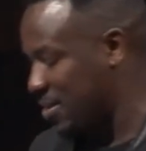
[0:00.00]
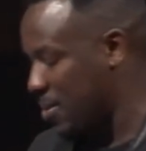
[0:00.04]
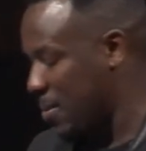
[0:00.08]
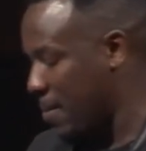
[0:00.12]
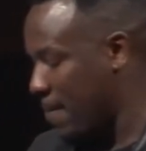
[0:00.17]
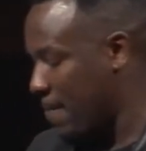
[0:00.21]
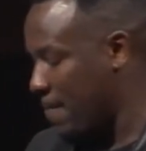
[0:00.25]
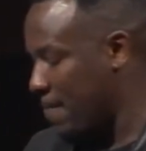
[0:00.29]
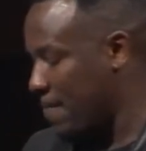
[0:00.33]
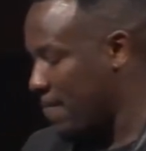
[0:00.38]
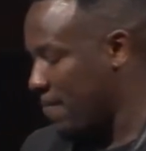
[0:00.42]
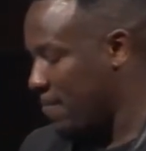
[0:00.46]

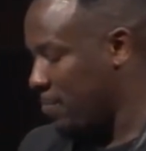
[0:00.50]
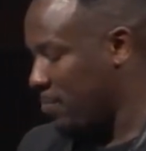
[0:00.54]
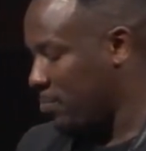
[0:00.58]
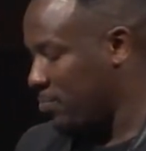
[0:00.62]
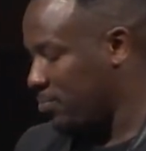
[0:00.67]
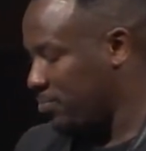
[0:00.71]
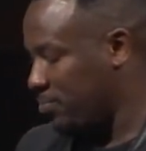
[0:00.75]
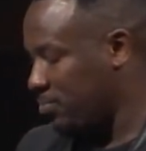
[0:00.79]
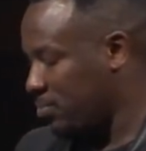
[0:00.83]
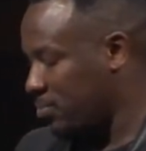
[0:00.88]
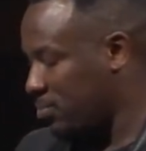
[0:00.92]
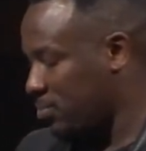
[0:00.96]

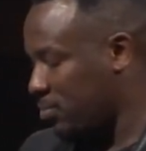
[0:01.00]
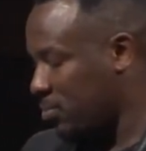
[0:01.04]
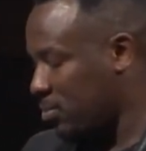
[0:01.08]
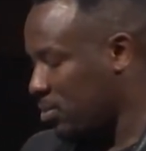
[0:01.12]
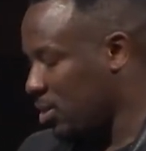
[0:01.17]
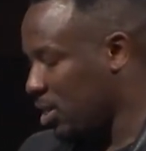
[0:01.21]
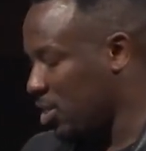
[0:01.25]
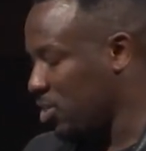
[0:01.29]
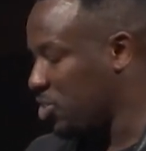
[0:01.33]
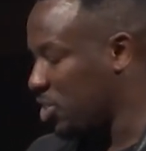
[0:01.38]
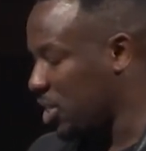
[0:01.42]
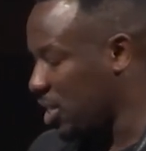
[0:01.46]

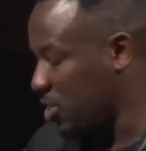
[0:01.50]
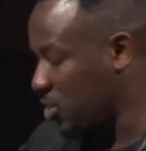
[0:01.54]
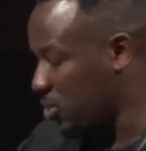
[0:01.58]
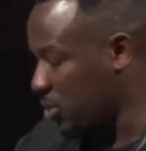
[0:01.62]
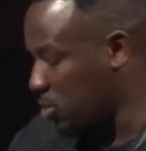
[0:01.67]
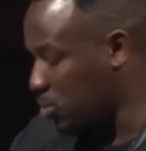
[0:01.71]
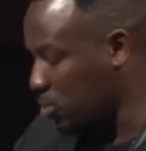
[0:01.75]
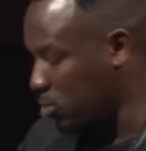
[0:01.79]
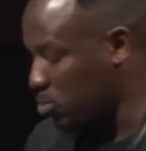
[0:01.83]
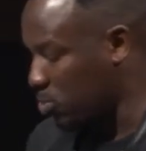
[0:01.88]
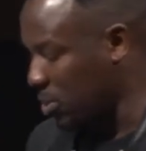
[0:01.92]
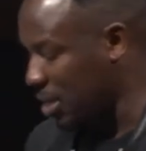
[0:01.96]
and
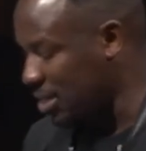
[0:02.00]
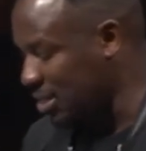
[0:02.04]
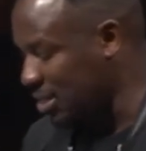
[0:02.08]
Jesus was